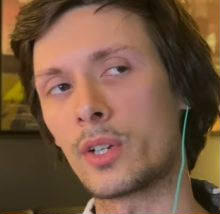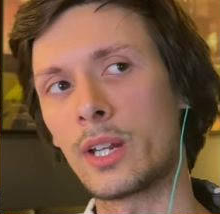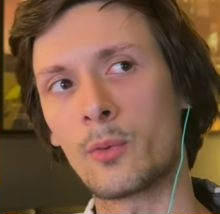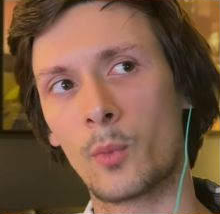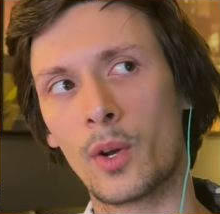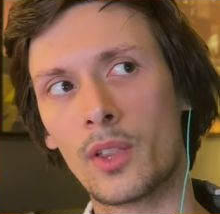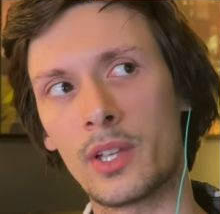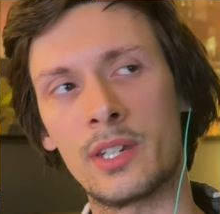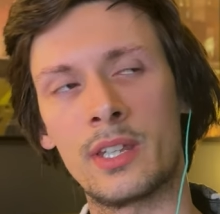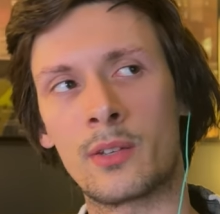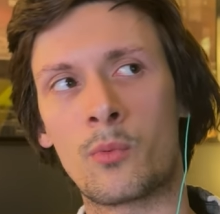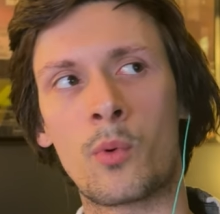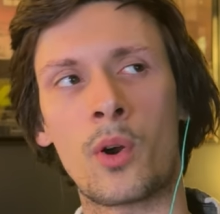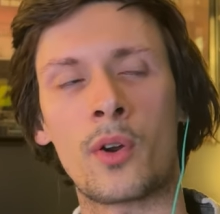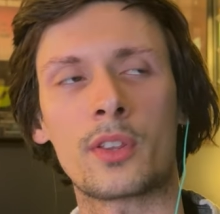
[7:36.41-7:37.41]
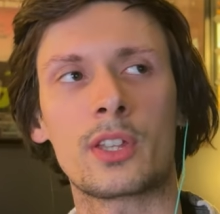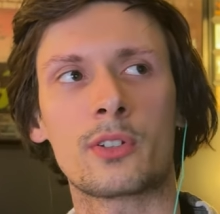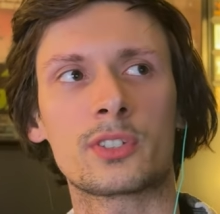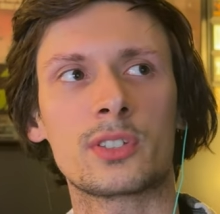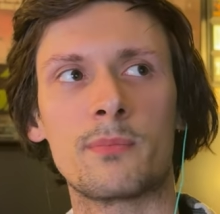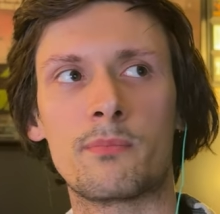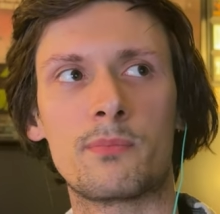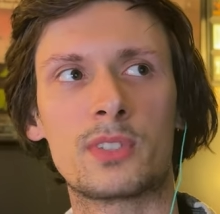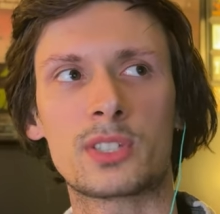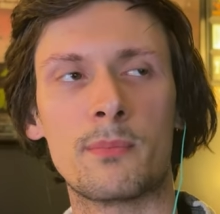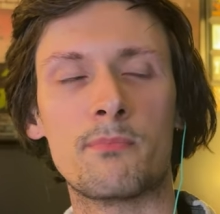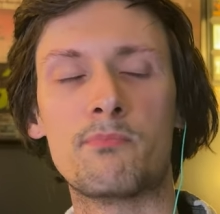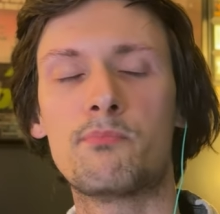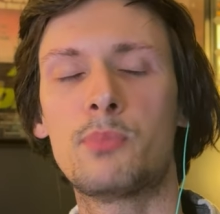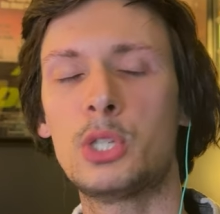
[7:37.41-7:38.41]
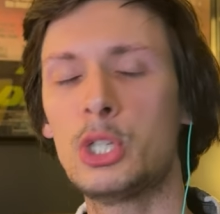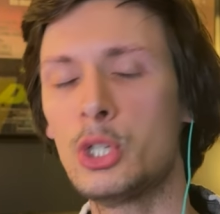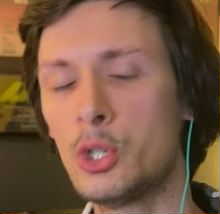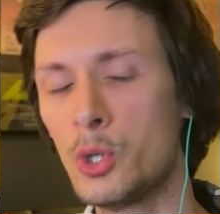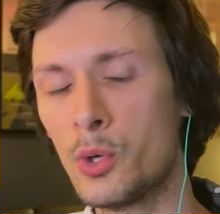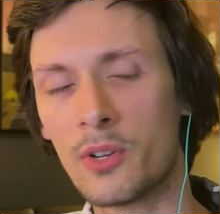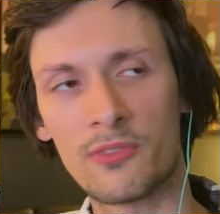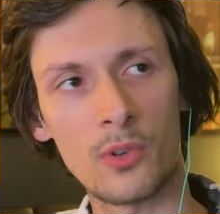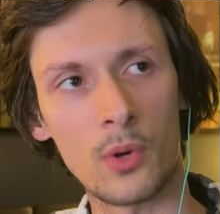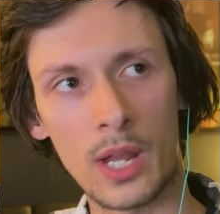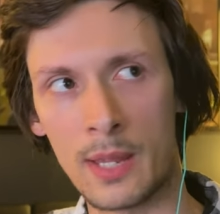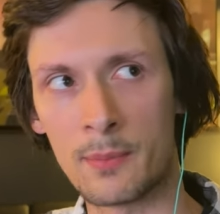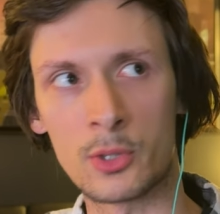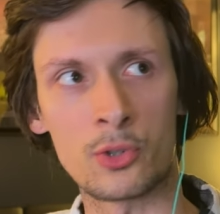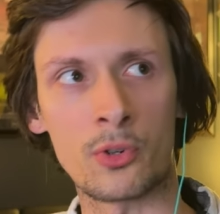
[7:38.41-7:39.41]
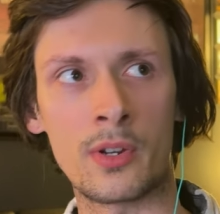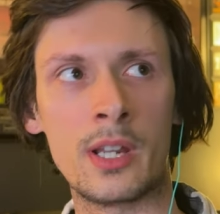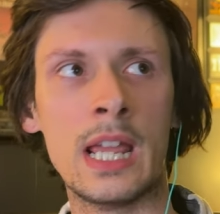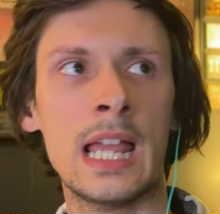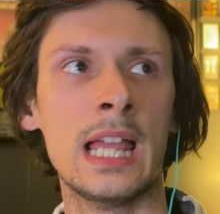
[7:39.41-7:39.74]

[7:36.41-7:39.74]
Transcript: It really did work. There's some beautiful imagery